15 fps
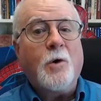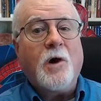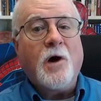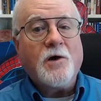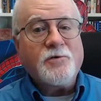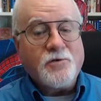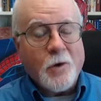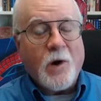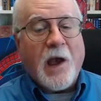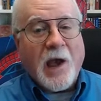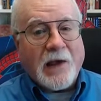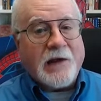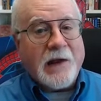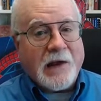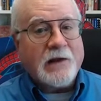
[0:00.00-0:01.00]

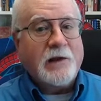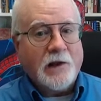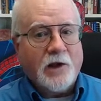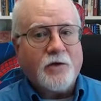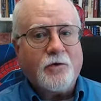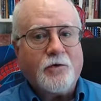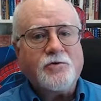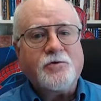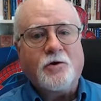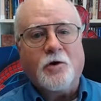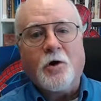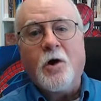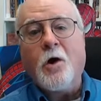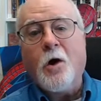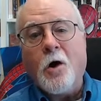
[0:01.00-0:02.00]
Johannine literature
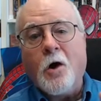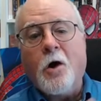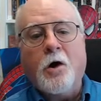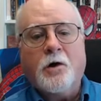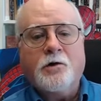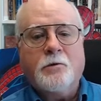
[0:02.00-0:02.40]
on